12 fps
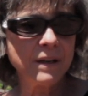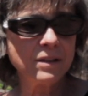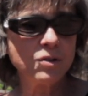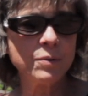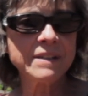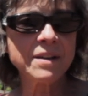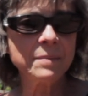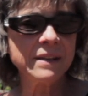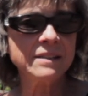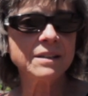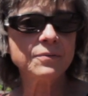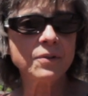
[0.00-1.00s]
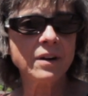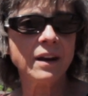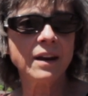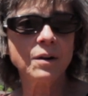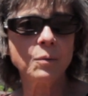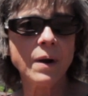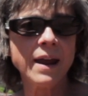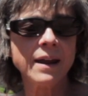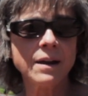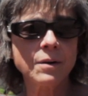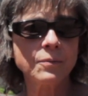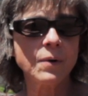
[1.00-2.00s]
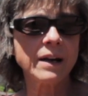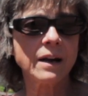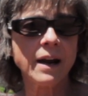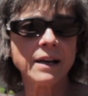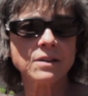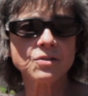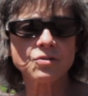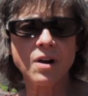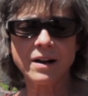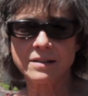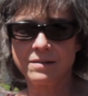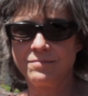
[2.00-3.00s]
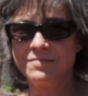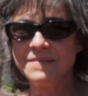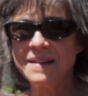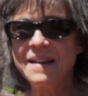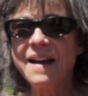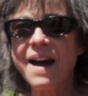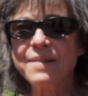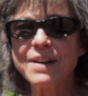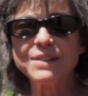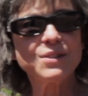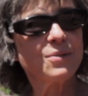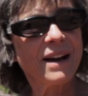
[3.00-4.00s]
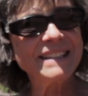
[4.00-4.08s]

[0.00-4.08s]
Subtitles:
doing something different in a way of what I construct. I've got two